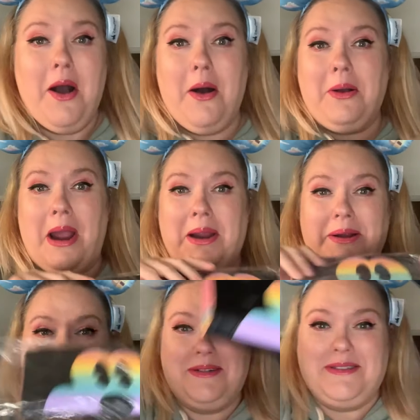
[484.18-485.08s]
Okay.
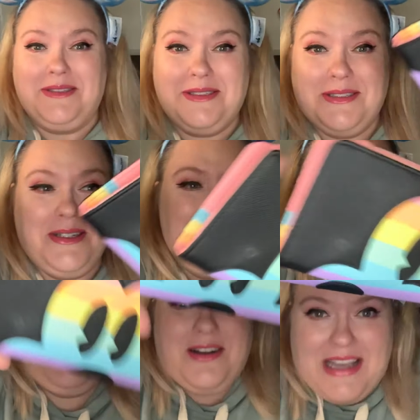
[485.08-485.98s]

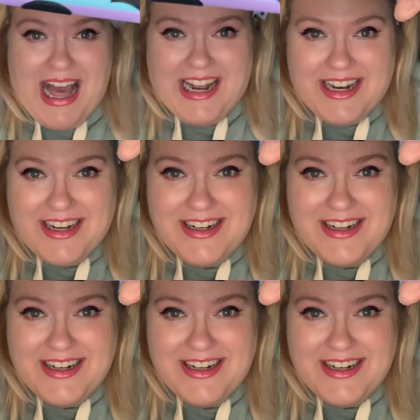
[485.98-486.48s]
Look at it.